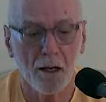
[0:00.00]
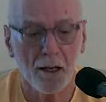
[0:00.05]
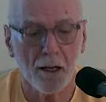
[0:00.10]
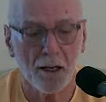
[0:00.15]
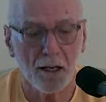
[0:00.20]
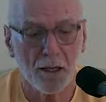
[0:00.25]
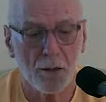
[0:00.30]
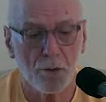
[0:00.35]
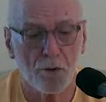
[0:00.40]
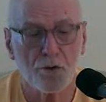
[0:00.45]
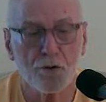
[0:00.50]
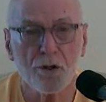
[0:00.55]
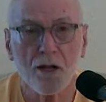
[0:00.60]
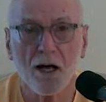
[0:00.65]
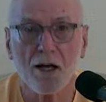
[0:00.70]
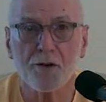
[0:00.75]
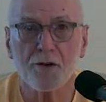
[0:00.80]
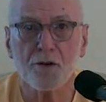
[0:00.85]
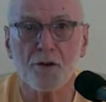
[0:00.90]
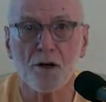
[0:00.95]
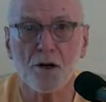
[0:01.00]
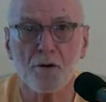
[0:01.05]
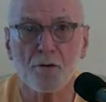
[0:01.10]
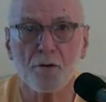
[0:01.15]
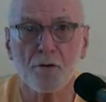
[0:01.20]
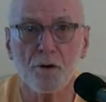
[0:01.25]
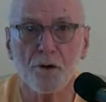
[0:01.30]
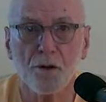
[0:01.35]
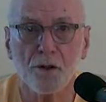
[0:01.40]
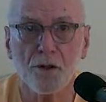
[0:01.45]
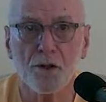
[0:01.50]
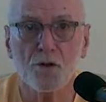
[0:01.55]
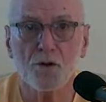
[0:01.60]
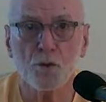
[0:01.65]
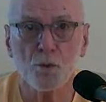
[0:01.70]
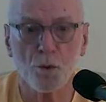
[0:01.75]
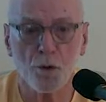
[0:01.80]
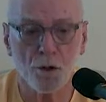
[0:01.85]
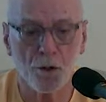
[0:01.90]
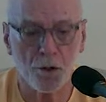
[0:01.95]
He was not of
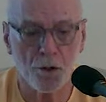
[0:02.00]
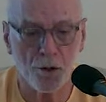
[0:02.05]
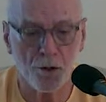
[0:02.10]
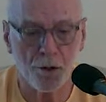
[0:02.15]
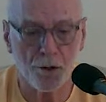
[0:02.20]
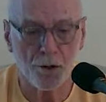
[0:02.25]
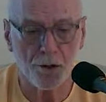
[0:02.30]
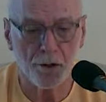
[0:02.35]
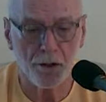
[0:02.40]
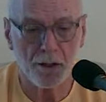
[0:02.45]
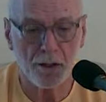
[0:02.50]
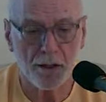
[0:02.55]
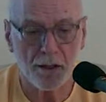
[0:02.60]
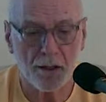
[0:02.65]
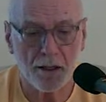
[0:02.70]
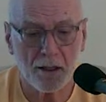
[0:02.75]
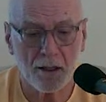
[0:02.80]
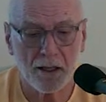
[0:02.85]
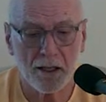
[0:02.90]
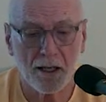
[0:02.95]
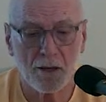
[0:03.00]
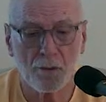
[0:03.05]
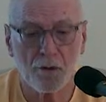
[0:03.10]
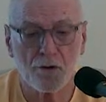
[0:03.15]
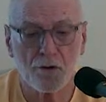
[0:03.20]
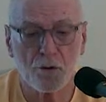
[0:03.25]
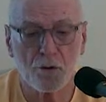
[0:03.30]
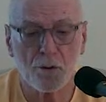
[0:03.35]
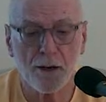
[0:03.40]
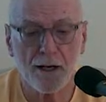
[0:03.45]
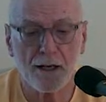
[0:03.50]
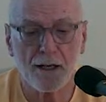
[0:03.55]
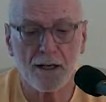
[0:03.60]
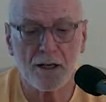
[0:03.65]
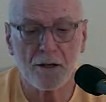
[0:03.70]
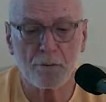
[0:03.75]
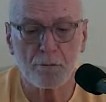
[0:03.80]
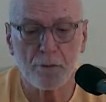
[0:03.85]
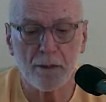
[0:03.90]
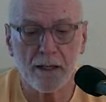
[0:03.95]
this world. He was a
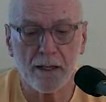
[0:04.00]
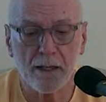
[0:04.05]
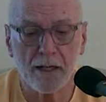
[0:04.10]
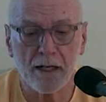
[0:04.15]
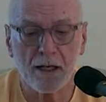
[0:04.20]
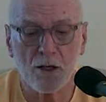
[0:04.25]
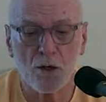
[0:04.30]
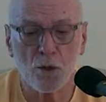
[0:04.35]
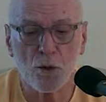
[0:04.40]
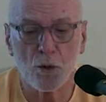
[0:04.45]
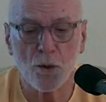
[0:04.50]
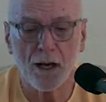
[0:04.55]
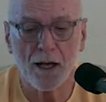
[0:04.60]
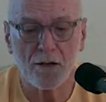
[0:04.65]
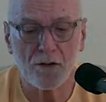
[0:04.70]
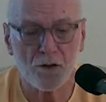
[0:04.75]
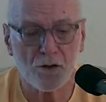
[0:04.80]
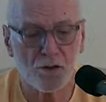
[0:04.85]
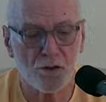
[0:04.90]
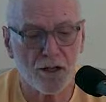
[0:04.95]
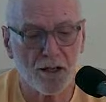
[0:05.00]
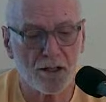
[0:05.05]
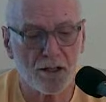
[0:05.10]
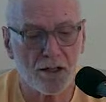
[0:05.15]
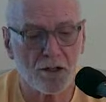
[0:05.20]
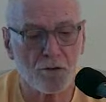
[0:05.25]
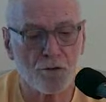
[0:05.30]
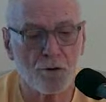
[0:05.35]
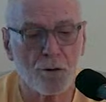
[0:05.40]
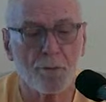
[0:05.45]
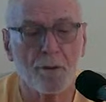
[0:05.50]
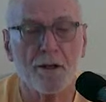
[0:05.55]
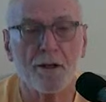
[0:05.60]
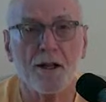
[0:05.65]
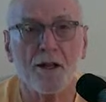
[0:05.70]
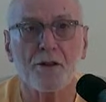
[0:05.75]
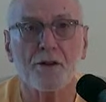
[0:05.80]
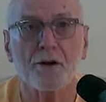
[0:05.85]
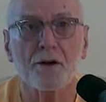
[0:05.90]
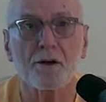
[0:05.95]
radiant being who had descended from
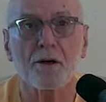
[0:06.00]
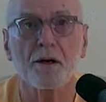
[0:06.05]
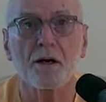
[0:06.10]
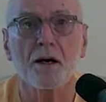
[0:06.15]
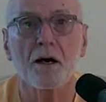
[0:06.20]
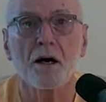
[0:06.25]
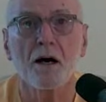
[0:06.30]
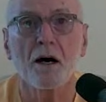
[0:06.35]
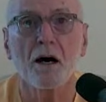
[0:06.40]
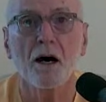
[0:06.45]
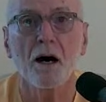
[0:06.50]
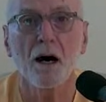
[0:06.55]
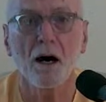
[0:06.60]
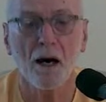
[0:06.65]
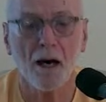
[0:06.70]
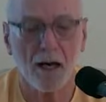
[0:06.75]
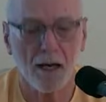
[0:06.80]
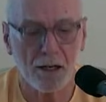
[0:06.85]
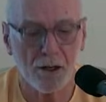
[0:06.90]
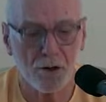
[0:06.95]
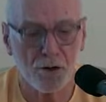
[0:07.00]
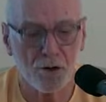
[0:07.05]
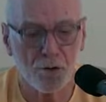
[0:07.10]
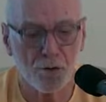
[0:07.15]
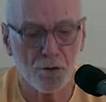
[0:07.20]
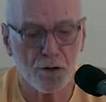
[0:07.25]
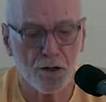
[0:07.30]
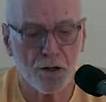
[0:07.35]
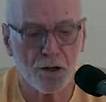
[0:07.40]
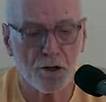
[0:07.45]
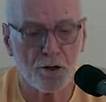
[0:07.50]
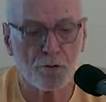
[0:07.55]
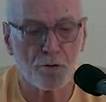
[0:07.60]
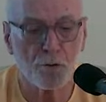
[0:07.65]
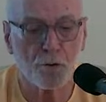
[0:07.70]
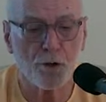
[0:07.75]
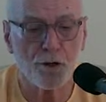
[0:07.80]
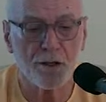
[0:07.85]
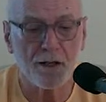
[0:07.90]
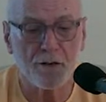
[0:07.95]
another, a higher sphere
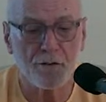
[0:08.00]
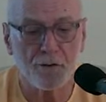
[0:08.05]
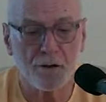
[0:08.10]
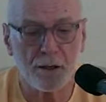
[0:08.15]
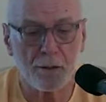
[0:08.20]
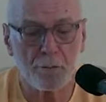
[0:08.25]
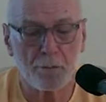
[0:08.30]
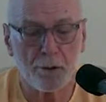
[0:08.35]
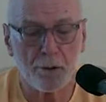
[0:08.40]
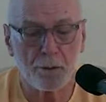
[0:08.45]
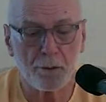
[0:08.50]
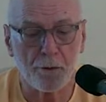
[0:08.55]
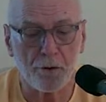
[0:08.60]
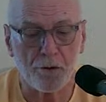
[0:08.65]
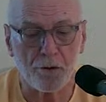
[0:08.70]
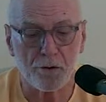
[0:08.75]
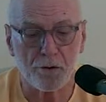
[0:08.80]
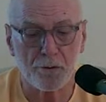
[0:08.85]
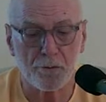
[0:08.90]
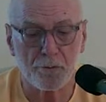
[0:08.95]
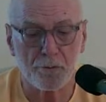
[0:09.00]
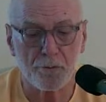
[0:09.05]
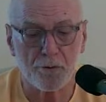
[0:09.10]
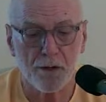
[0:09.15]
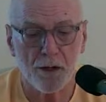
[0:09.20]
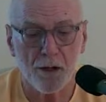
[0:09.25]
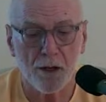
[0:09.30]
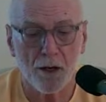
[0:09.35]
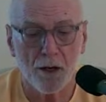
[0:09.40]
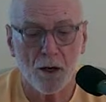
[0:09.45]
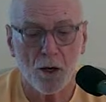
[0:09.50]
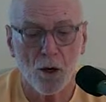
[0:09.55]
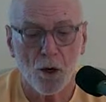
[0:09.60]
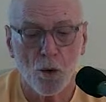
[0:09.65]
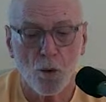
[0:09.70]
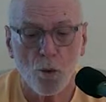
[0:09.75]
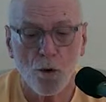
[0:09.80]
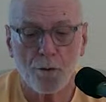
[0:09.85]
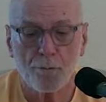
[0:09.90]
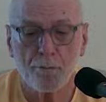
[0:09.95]
for a definite purpose.
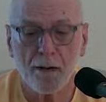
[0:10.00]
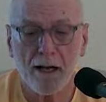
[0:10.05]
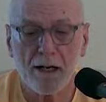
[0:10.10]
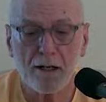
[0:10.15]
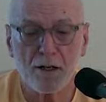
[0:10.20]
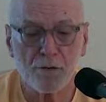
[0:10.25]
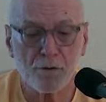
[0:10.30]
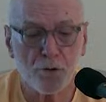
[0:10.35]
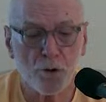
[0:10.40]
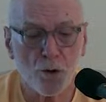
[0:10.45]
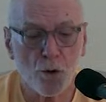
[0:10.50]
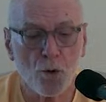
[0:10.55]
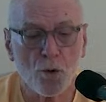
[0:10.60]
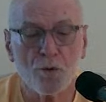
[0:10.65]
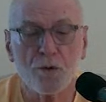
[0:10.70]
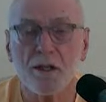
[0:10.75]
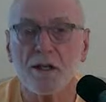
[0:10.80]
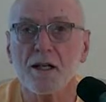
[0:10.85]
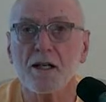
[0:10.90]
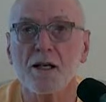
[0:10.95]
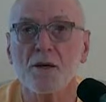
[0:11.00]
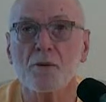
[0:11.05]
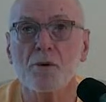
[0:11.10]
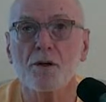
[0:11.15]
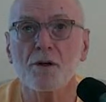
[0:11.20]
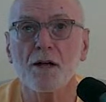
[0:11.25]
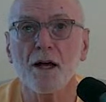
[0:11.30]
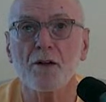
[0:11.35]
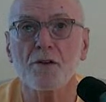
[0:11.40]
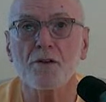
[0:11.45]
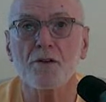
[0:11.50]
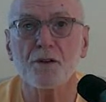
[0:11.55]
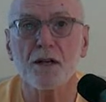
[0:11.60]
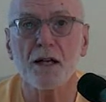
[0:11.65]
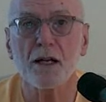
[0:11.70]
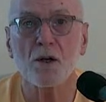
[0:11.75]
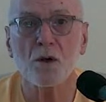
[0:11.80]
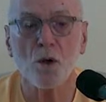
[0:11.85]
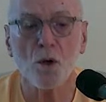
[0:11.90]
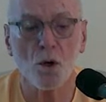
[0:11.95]
One might have known that he would not
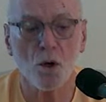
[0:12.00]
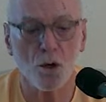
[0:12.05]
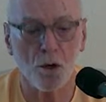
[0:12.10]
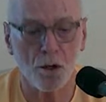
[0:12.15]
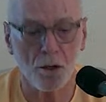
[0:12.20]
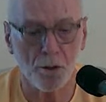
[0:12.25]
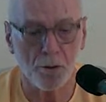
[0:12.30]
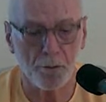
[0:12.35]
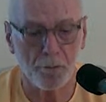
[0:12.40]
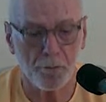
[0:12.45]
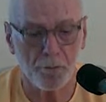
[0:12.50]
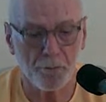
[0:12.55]
stay long.